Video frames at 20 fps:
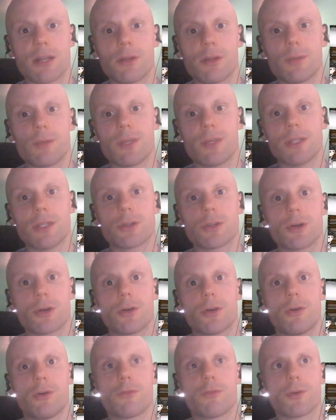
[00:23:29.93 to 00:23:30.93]
only would he turn
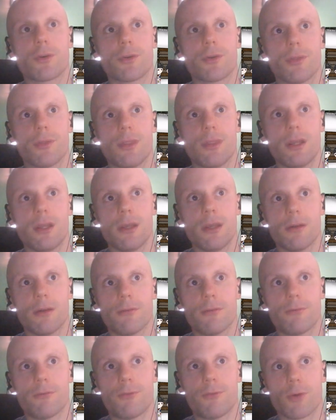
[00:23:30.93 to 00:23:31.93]
over the
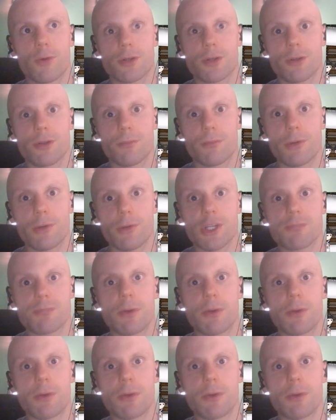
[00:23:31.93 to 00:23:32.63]
fort to the British,